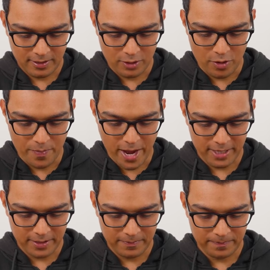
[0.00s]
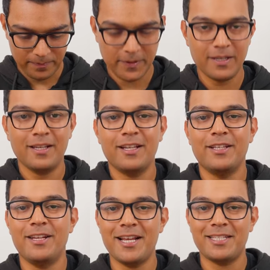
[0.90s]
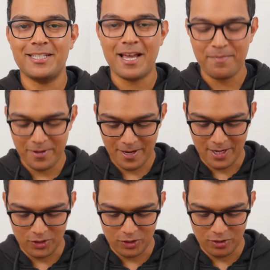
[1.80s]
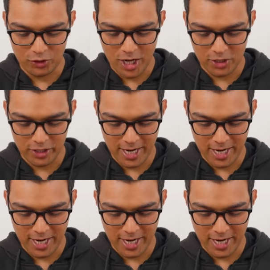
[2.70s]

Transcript: Go back. The next step is to change